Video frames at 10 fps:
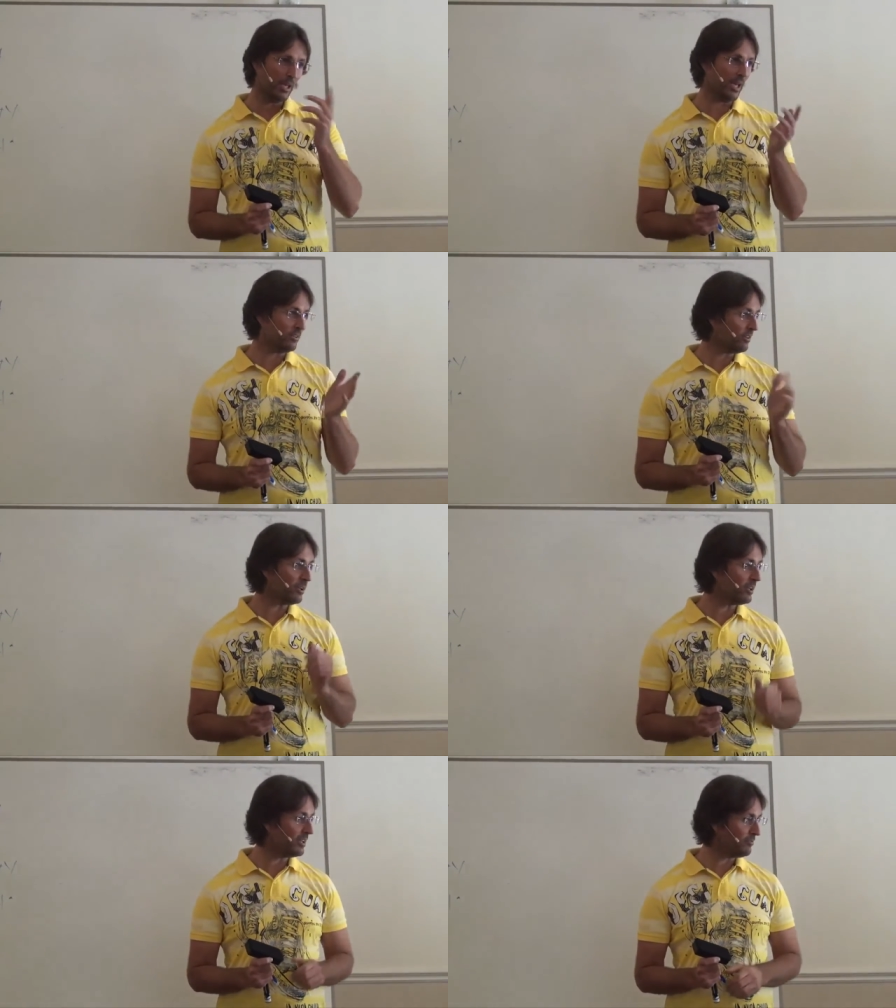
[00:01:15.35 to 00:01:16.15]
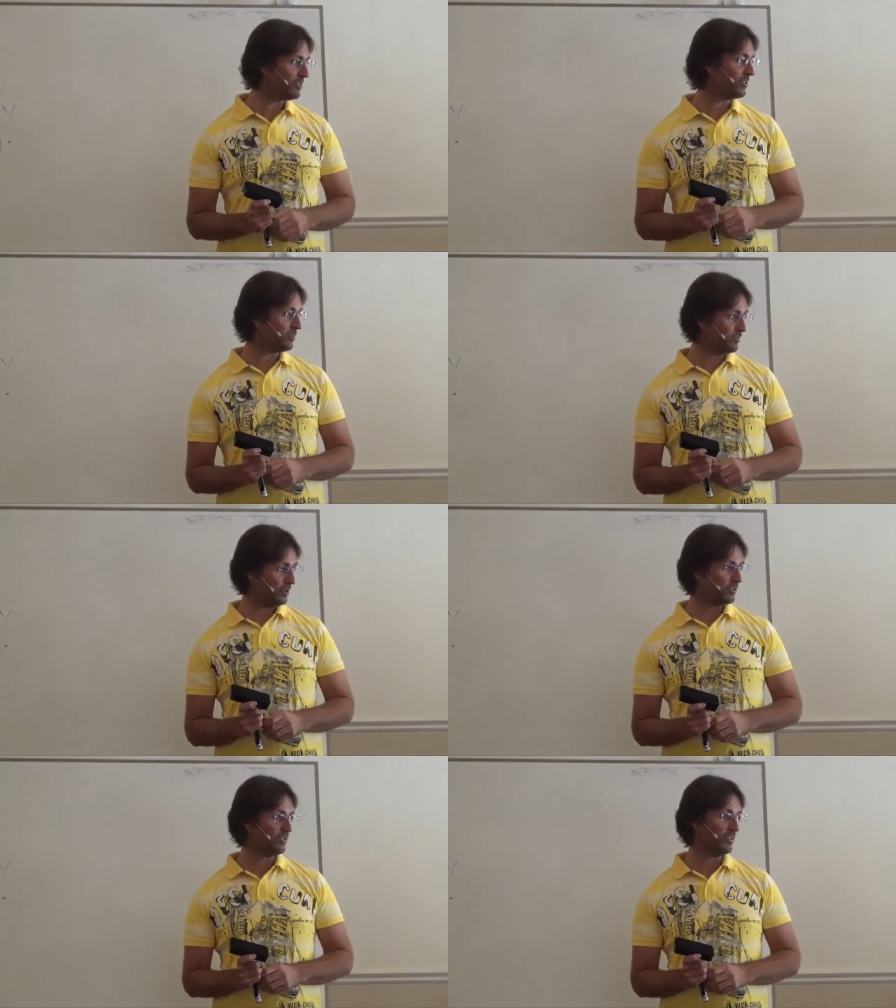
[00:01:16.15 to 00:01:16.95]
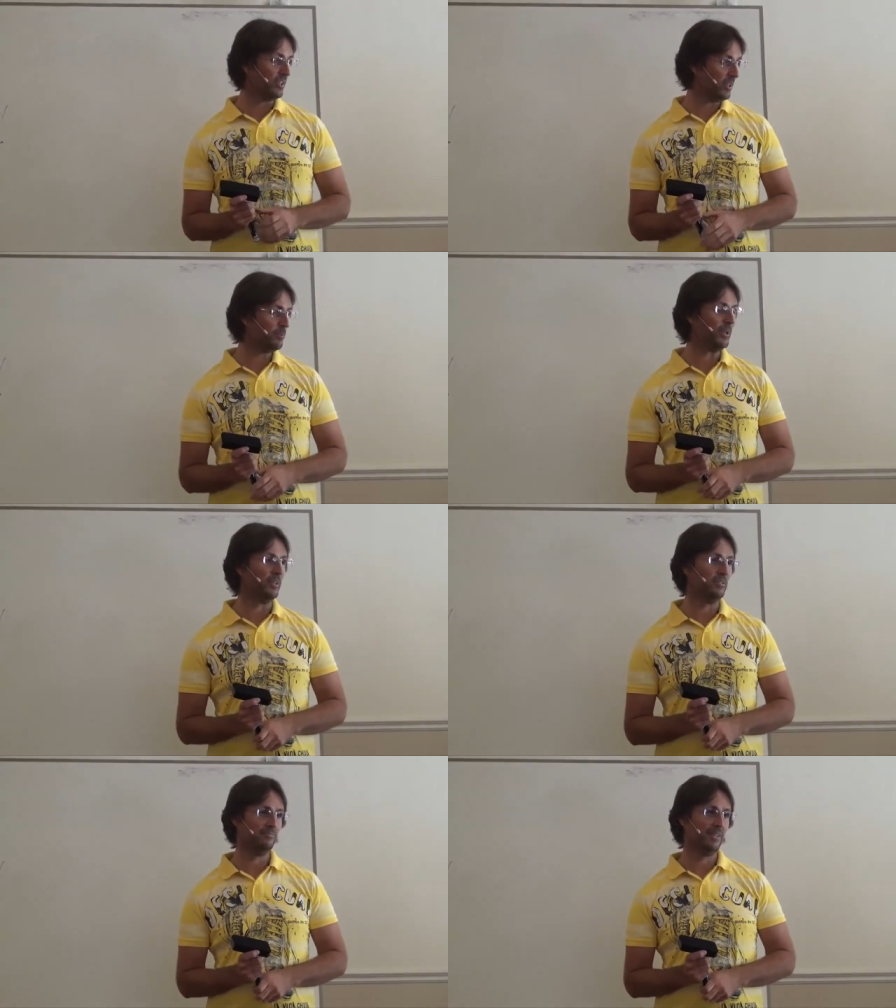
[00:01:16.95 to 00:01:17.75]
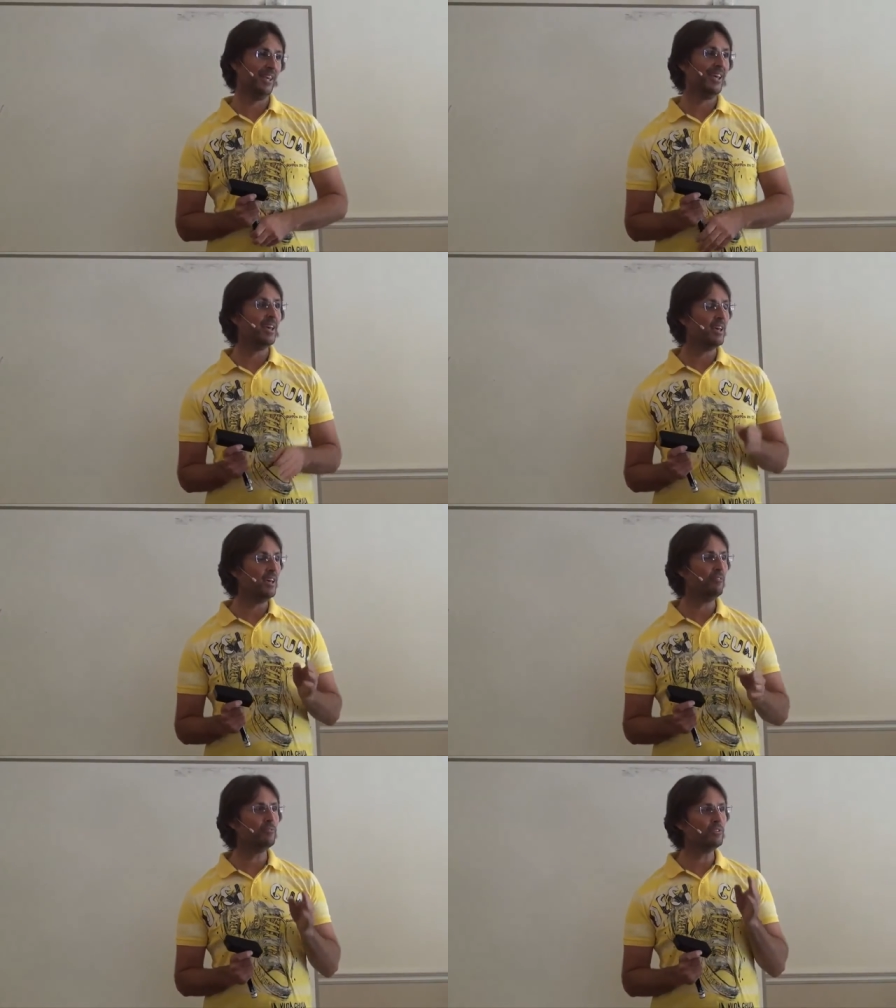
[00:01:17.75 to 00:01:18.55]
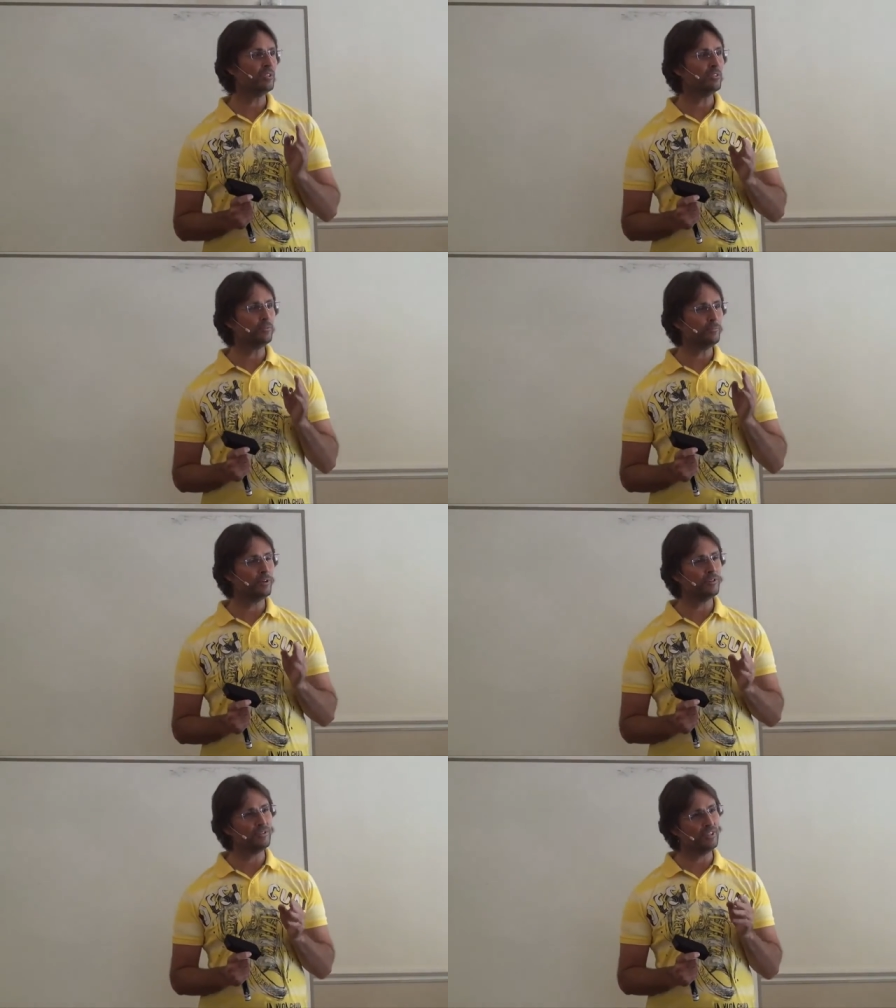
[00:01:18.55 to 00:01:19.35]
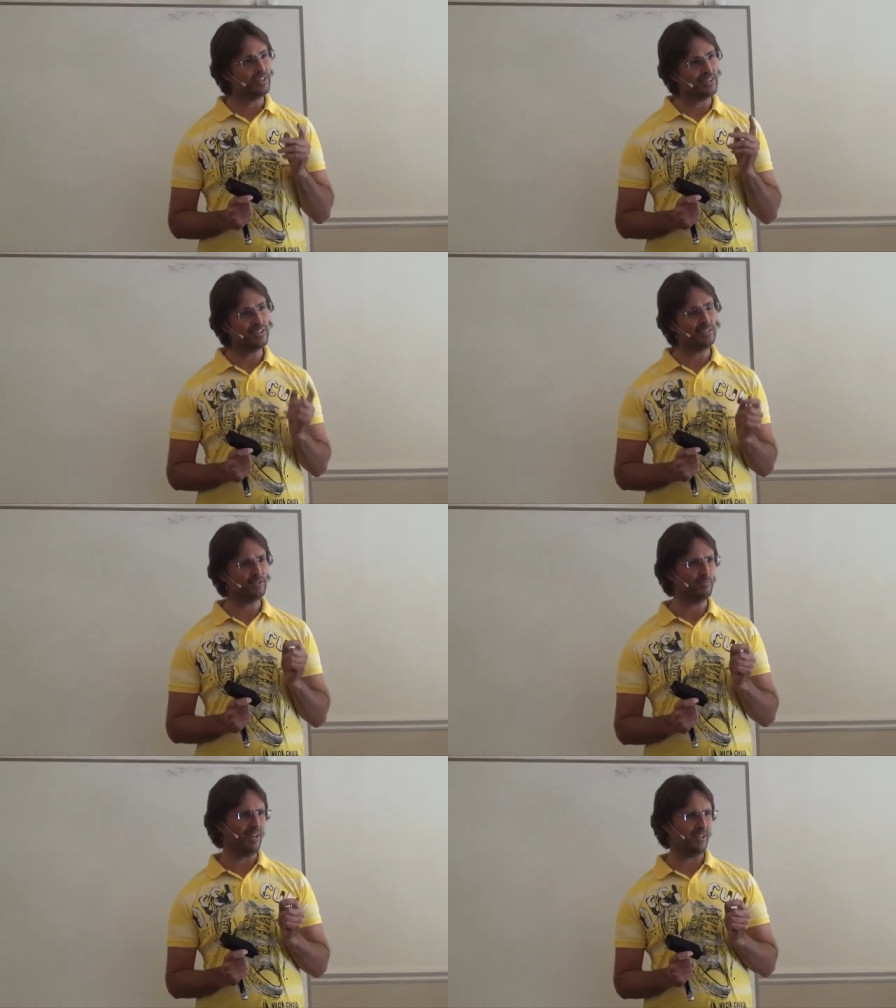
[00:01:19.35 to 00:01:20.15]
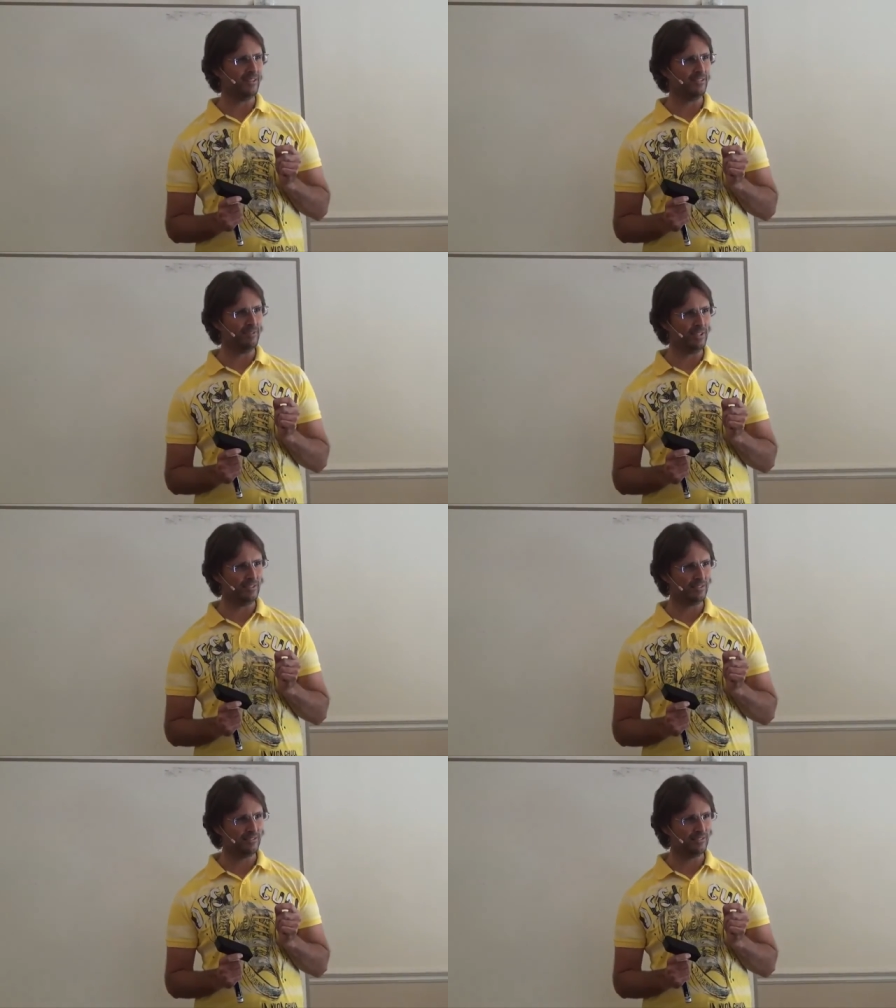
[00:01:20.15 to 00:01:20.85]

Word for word: And not only every single person on the airplane, every single person that hears about the event